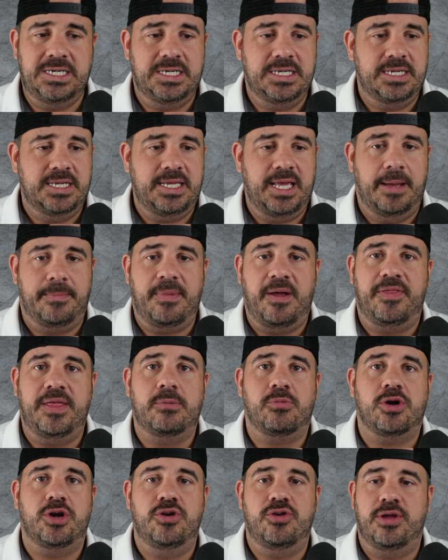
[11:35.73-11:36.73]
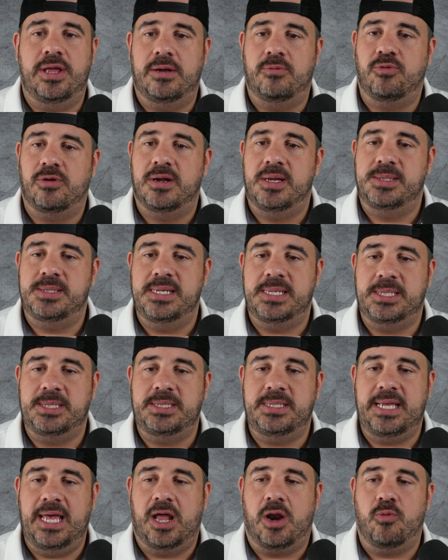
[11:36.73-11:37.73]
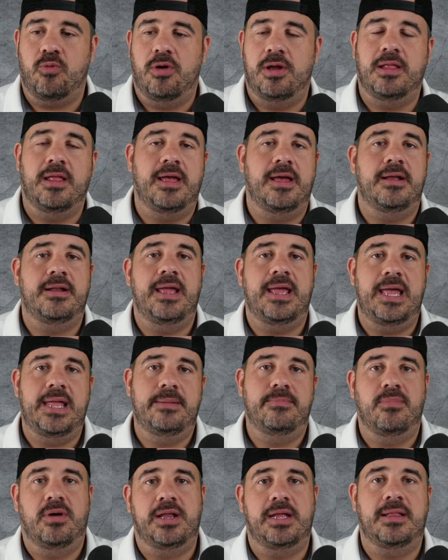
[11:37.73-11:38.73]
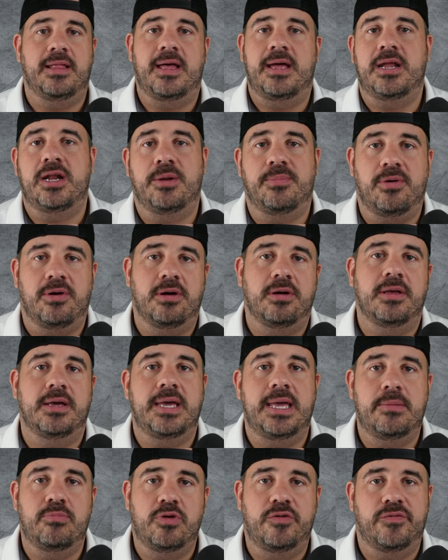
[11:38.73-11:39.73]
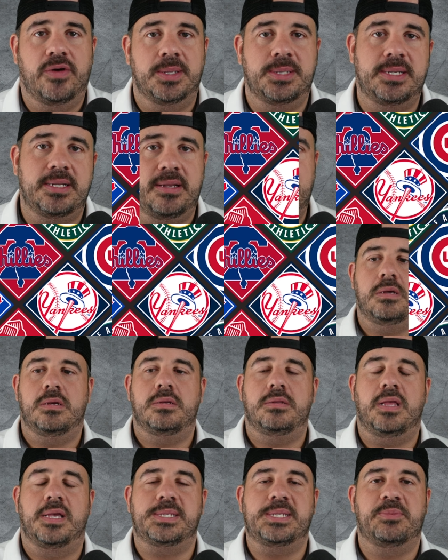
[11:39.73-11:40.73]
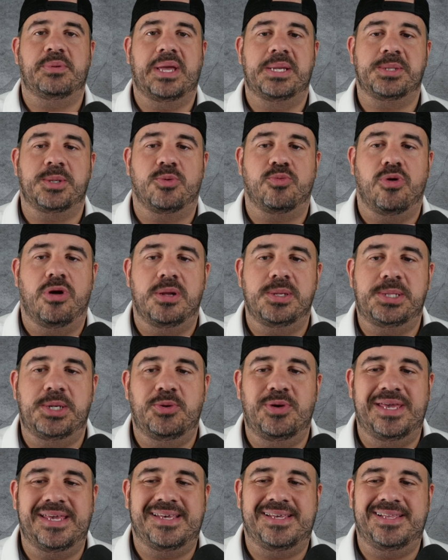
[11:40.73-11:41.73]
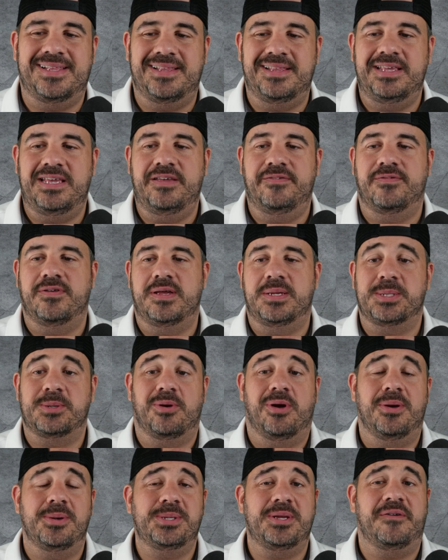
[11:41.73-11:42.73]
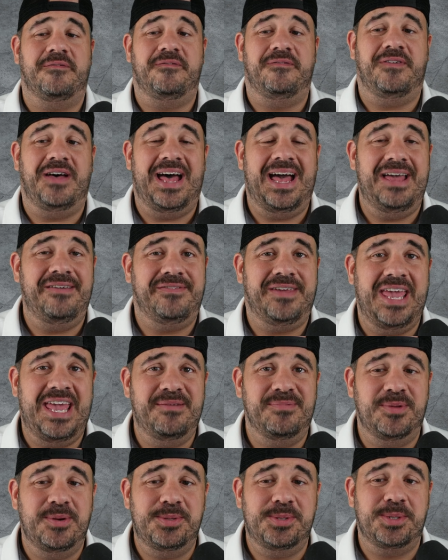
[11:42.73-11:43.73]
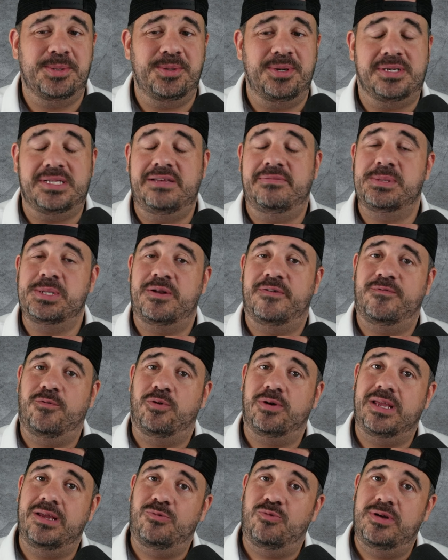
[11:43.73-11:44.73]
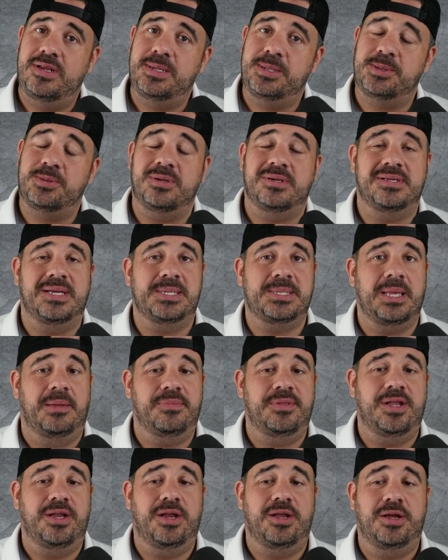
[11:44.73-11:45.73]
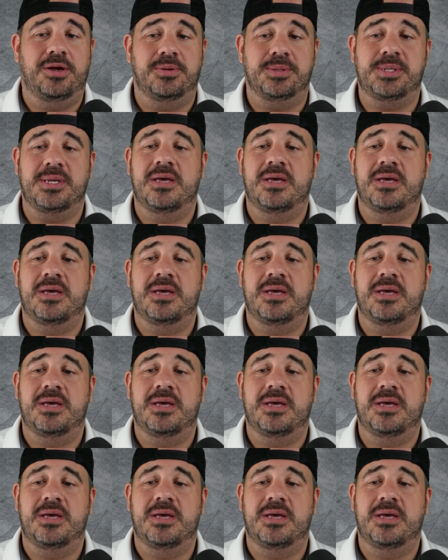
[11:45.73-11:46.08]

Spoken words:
Yep, I think we're going to do that. We're going to take Seattle run line and money line in a parlay and move on to the next one. Next up, we got Toronto and Cleveland. Toronto's on a 5-game losing streak. Cleveland's on a 4-game winning streak. That's something to note.